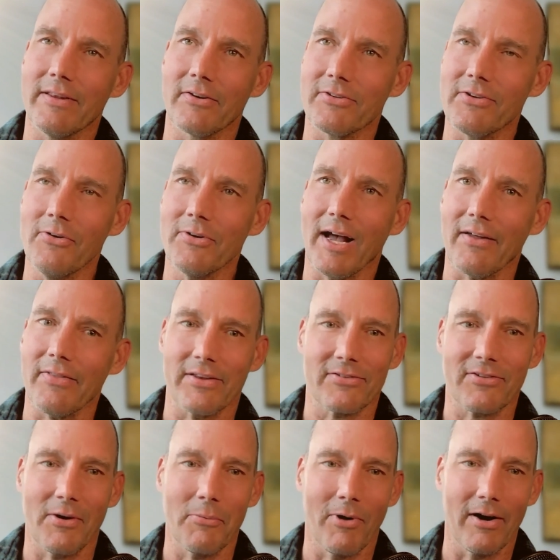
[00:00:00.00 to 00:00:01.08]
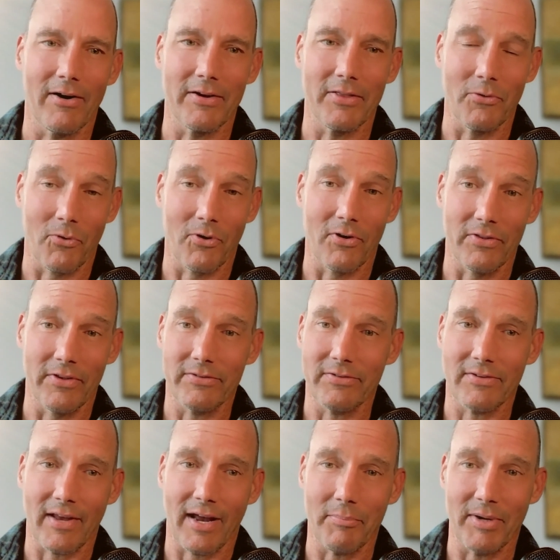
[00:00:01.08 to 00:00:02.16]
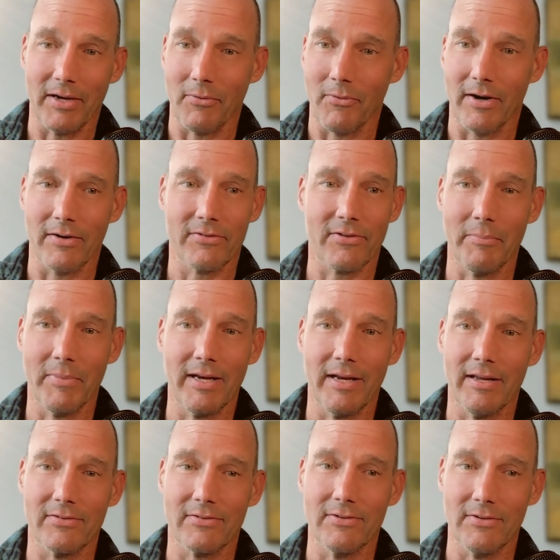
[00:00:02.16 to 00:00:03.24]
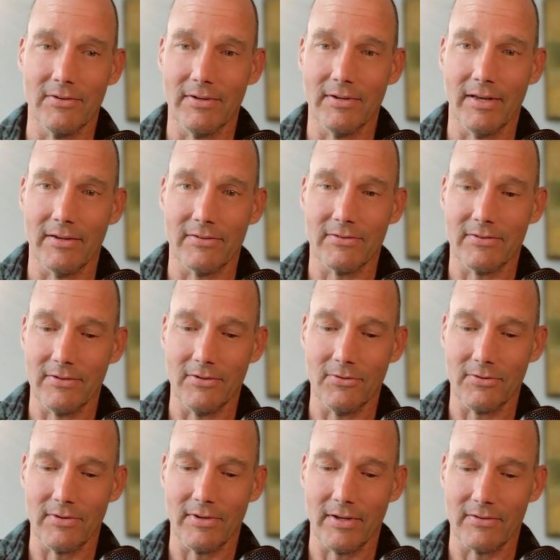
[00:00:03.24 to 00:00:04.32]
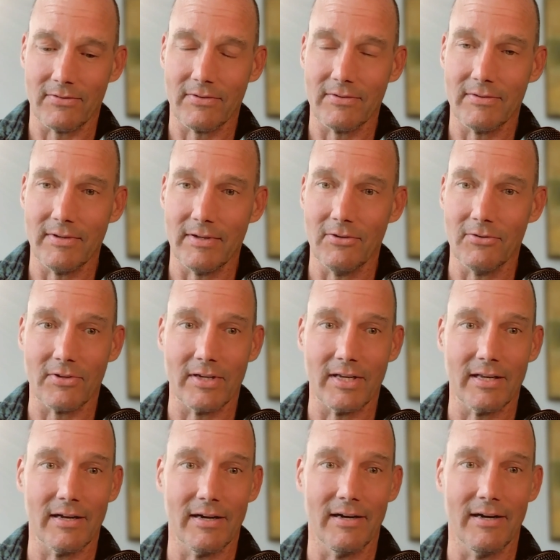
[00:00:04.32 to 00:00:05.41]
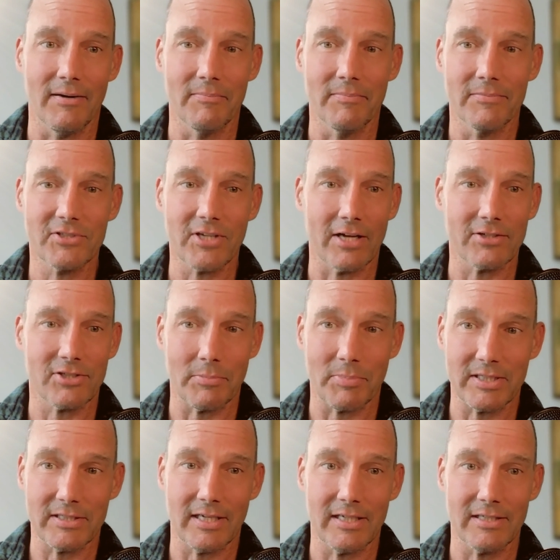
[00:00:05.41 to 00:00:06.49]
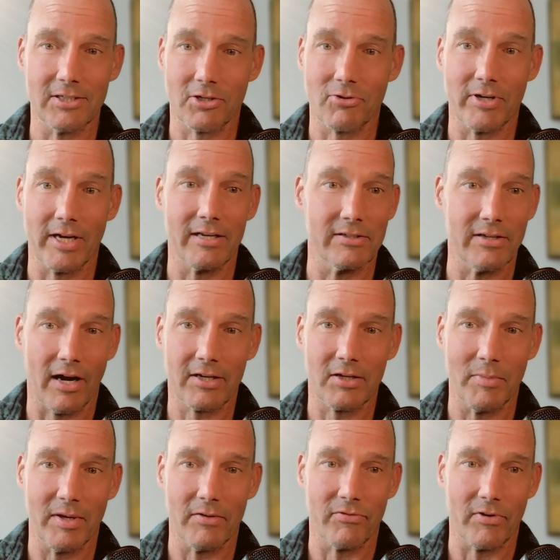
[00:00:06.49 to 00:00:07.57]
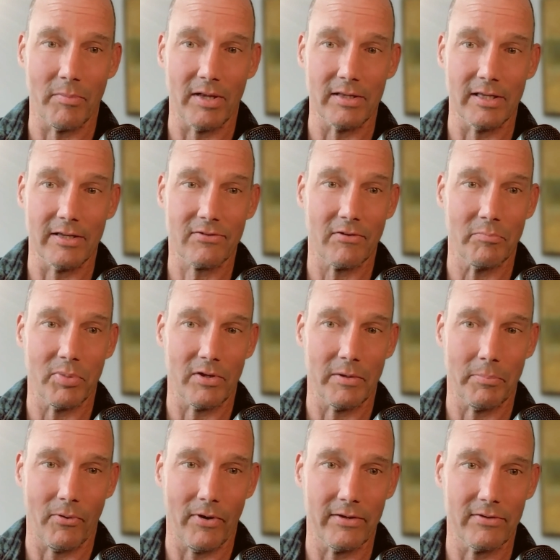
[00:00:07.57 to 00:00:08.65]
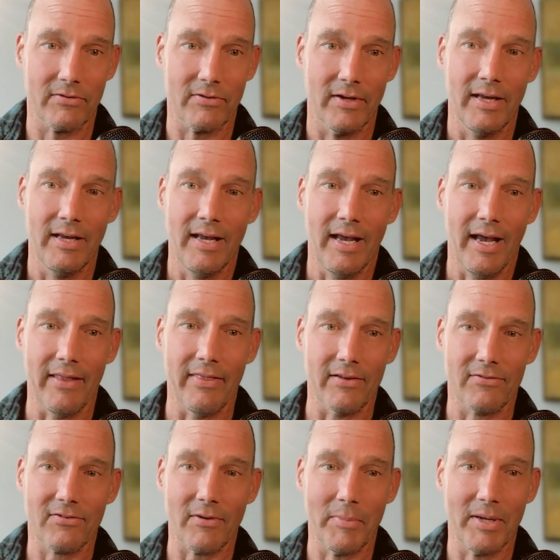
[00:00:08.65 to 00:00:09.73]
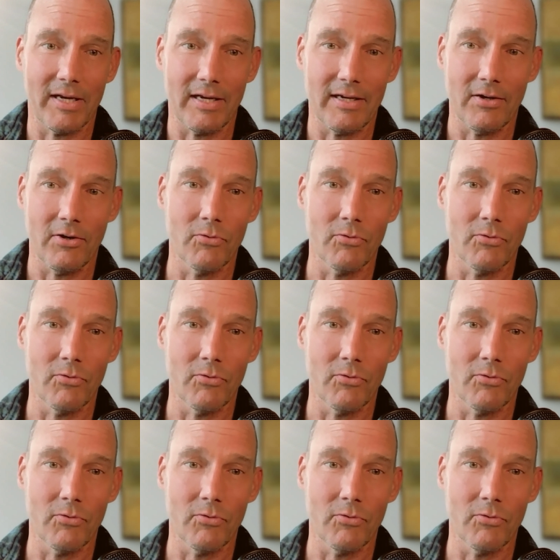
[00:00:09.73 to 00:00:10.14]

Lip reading: no doubt that somewhere in the world this is happening, where somebody is using ChatGPT to create a document from a list of bullet points, and then somebody who